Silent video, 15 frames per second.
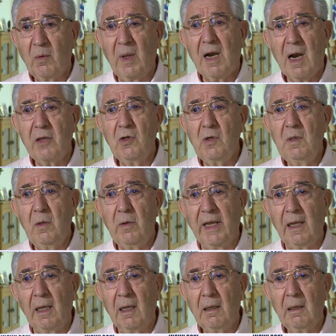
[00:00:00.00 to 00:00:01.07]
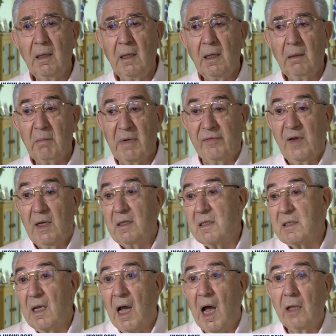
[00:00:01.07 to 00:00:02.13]
Where are you going? My father
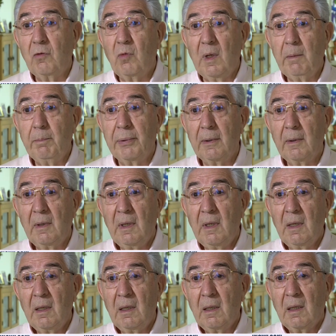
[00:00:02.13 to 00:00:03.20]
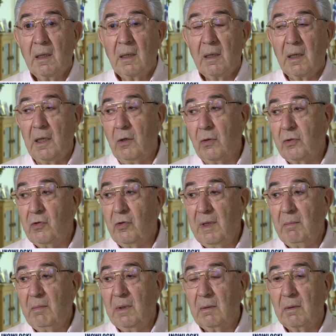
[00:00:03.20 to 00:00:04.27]
said, Antwerp. He looked to
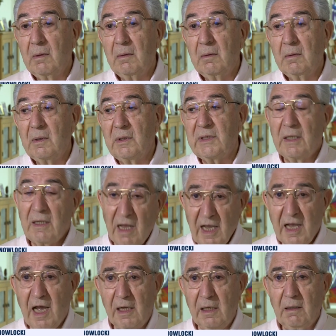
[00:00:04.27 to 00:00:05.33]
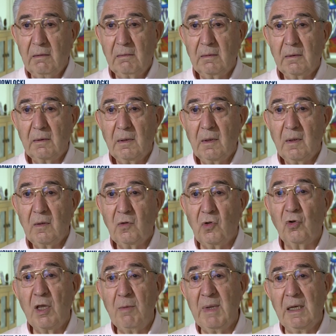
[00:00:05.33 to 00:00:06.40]
him, he said, Rein.
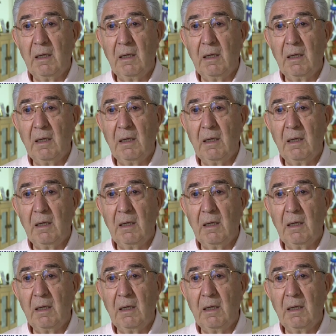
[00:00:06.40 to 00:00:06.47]
Took him